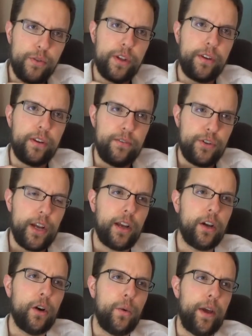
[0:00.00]
than
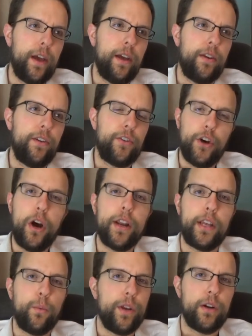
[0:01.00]
Ivchenko and
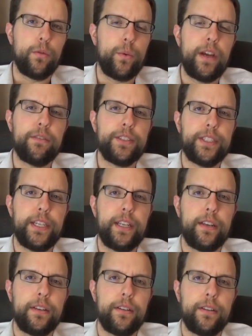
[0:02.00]
Dottie, we haven't
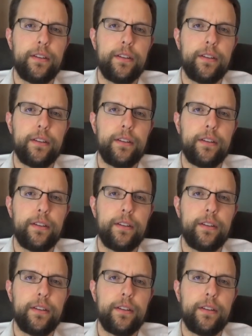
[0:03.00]
seen